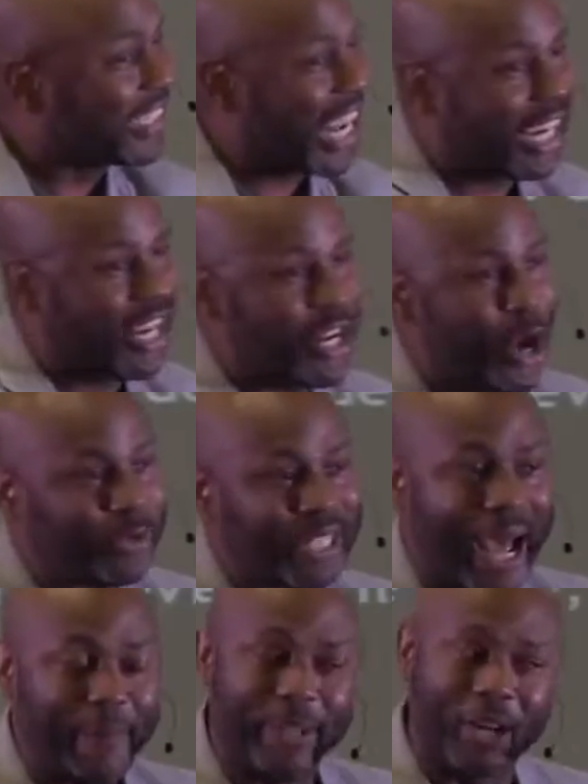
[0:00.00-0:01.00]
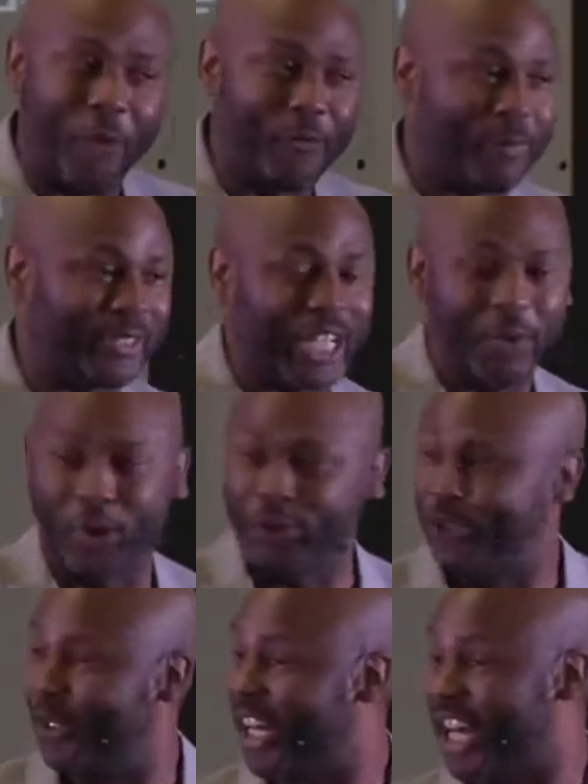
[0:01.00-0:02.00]
take her no time to go from zero
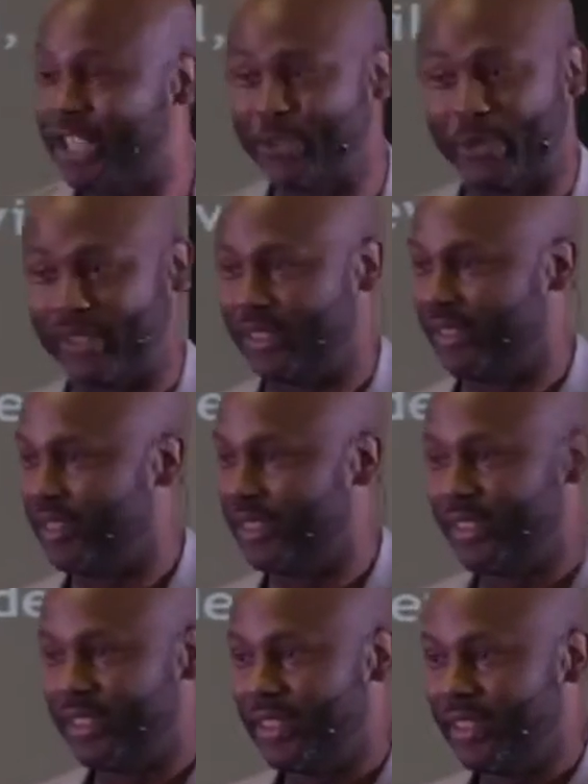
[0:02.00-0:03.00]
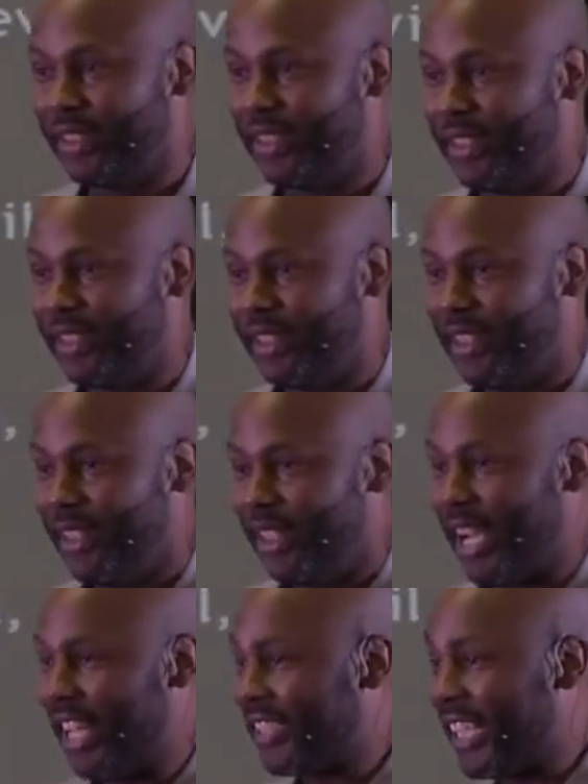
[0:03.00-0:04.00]
to a 100.
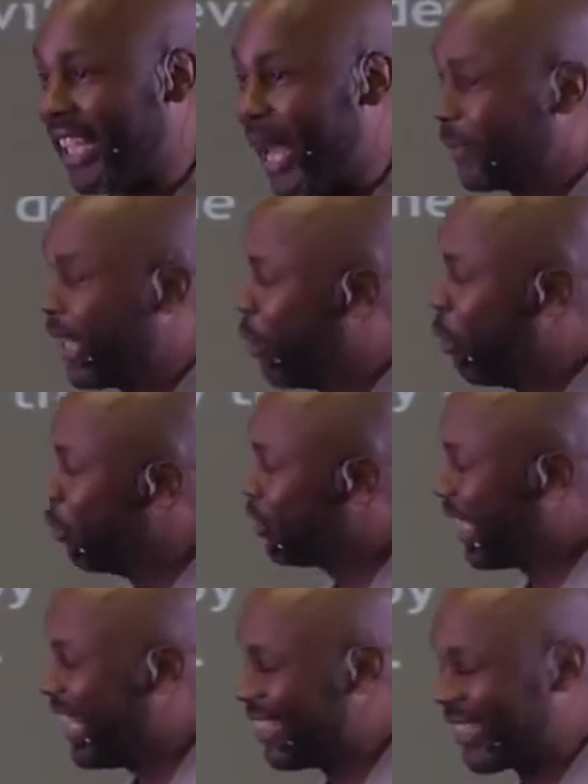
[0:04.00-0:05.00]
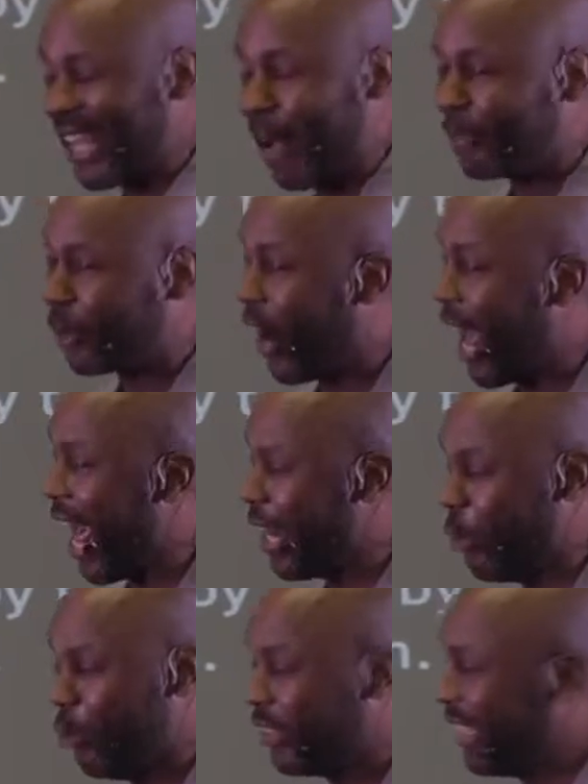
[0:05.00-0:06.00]
And she kept saying, Ooh, Jesus, I'm trying. Ooh,